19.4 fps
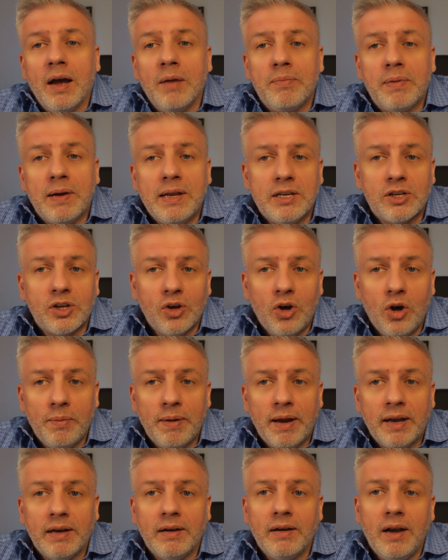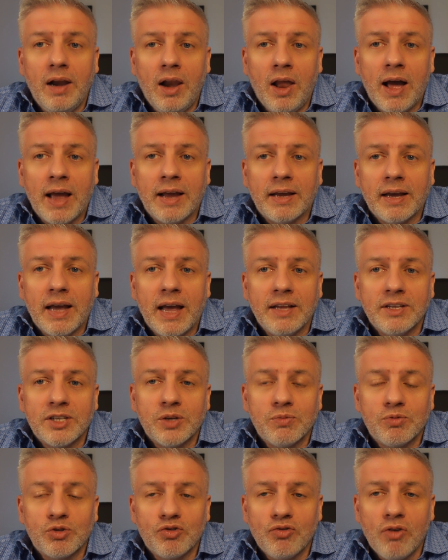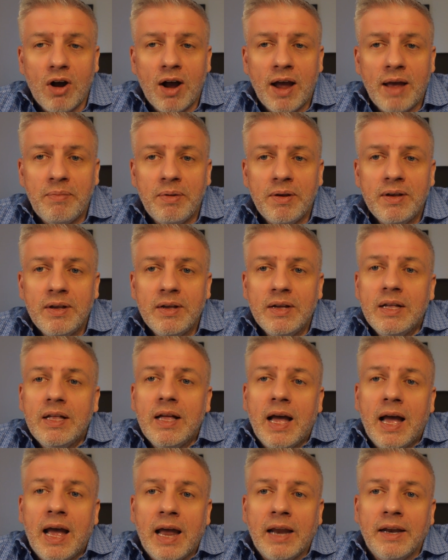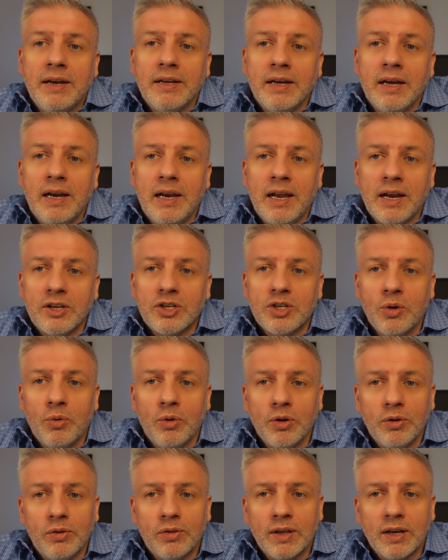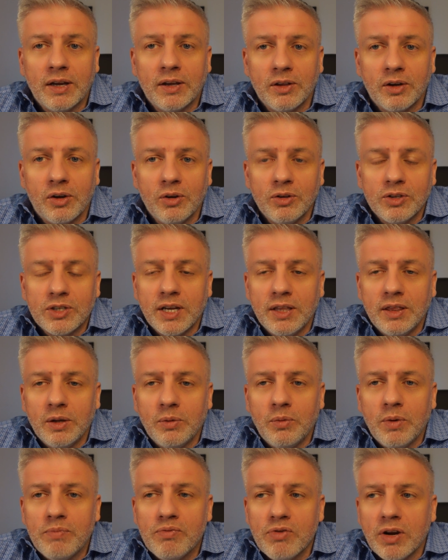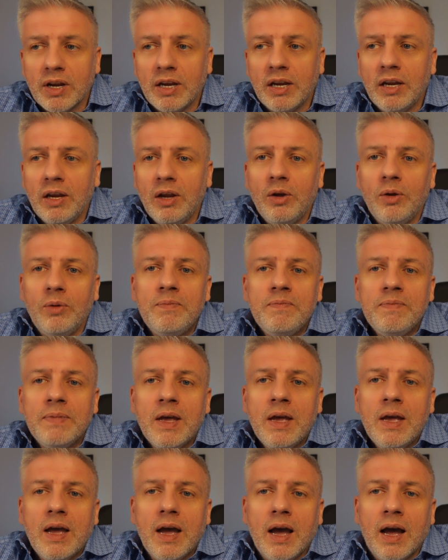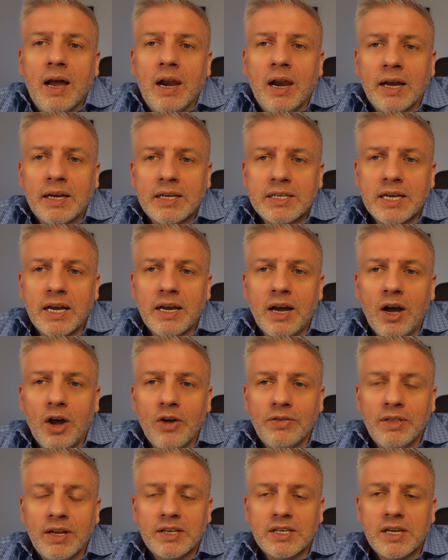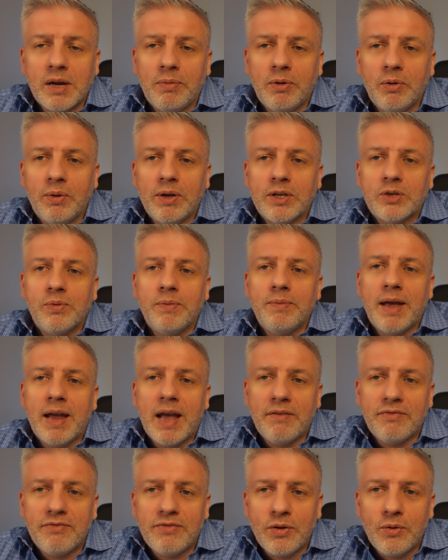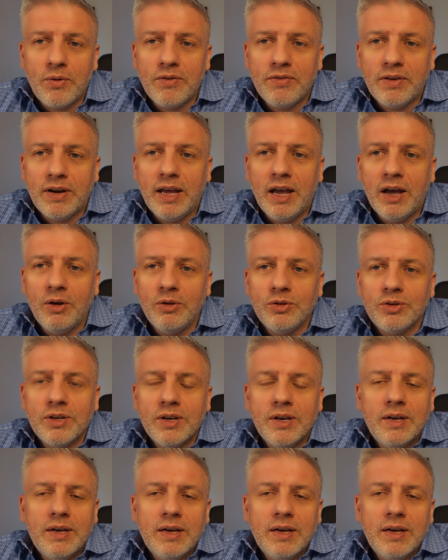Please comment, like, and subscribe, and let us know what you think of the content that we're bringing you. Like I say, over the next couple of weeks, we may have fewer videos,